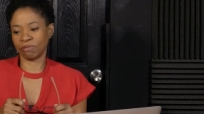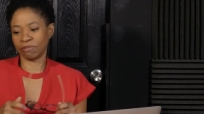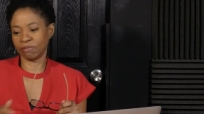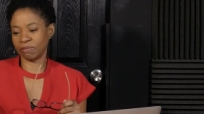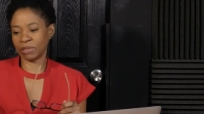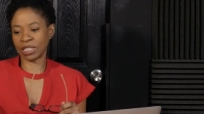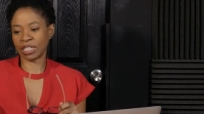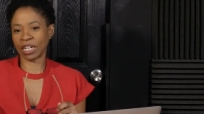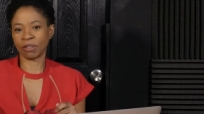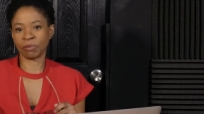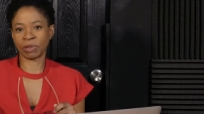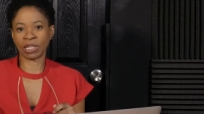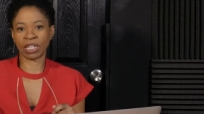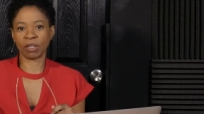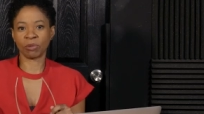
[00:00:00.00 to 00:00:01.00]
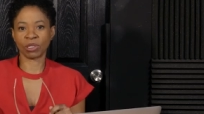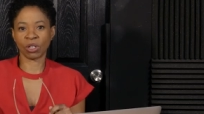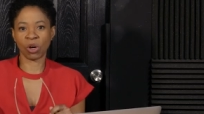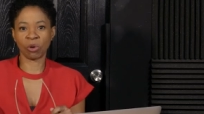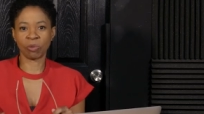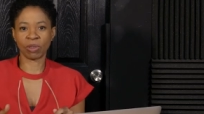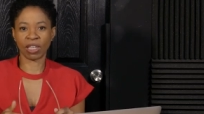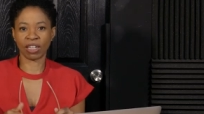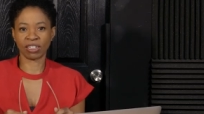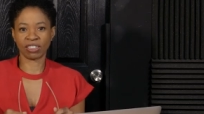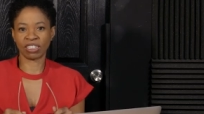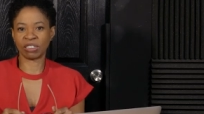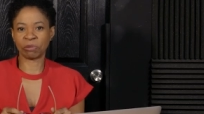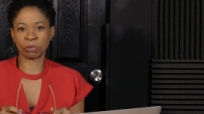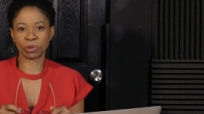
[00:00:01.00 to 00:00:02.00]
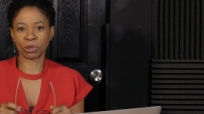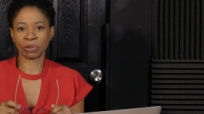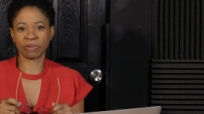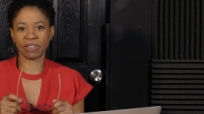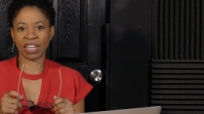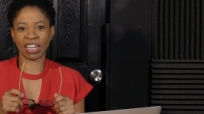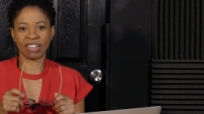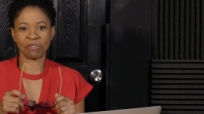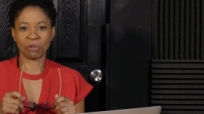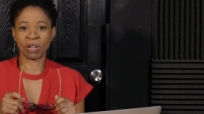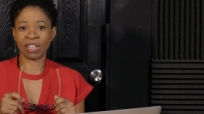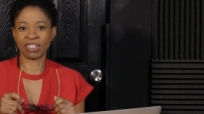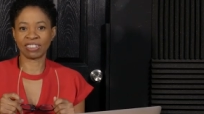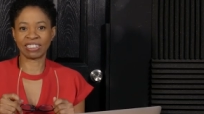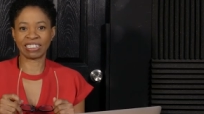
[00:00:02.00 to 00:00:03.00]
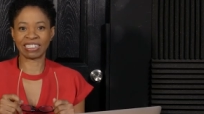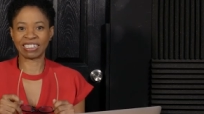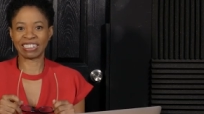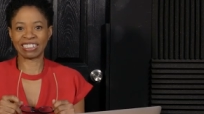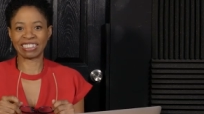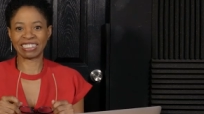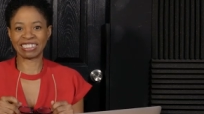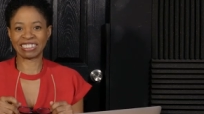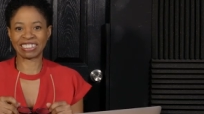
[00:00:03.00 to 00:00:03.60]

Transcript: me not being able to open that didn't prove that well, did it?